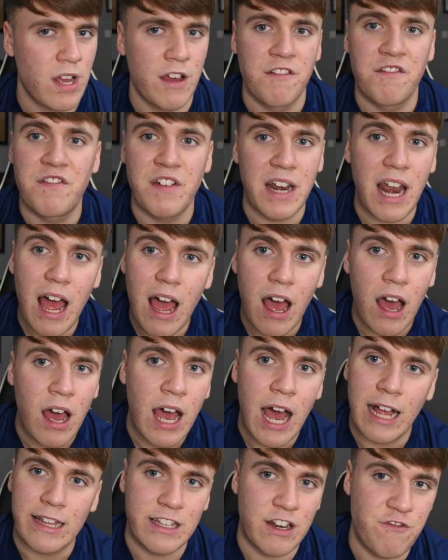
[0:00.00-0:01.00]

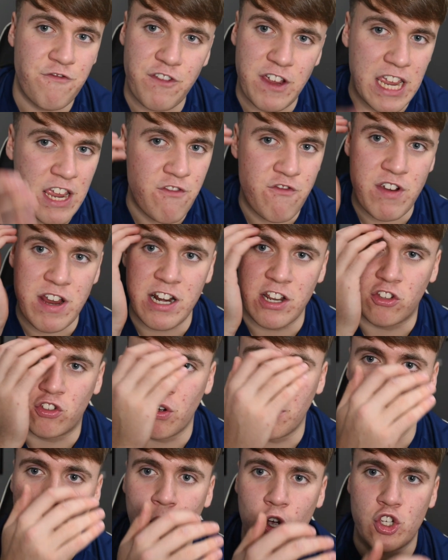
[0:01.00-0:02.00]
I didn't think he really
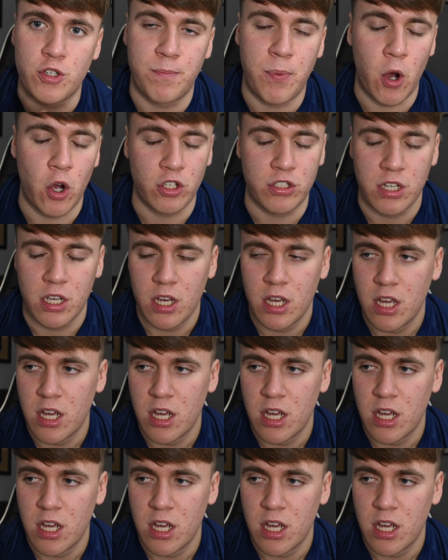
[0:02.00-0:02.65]
done much, but